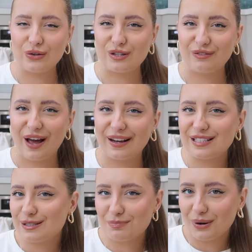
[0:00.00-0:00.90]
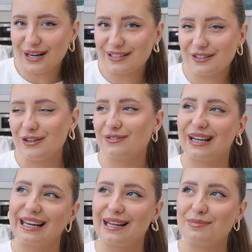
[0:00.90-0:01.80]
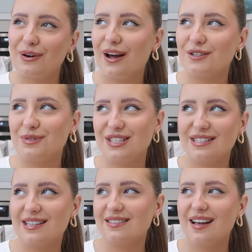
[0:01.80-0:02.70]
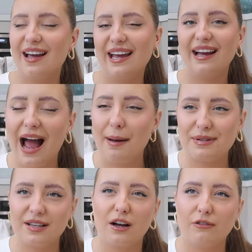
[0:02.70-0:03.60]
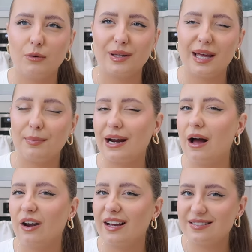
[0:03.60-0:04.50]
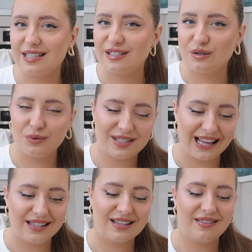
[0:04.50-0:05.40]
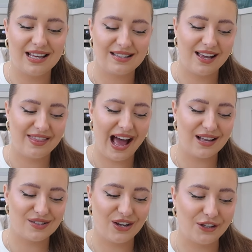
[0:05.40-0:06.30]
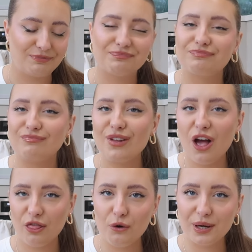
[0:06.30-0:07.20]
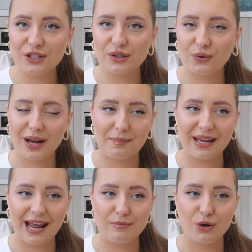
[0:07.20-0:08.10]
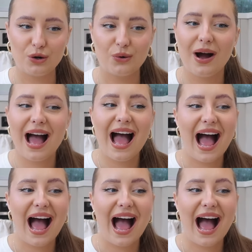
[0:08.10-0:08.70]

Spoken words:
lots of like spring sort of cleaning products, which is exciting. I am a sucker for when they bring out like seasonal scents and things like that. So thought we could do a quick B&M haul,